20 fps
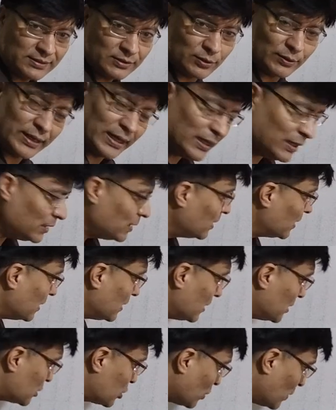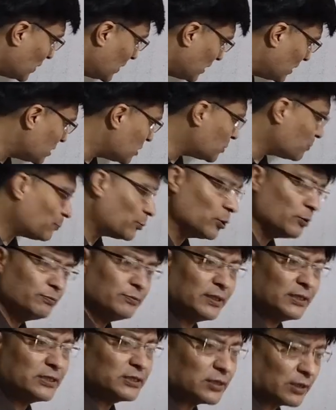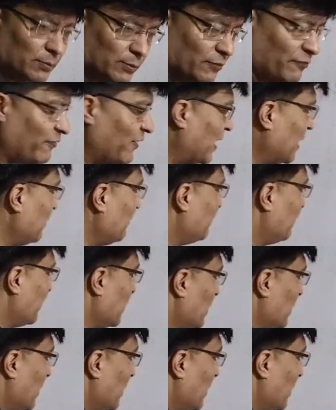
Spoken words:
Okay, so let us prove this number 5,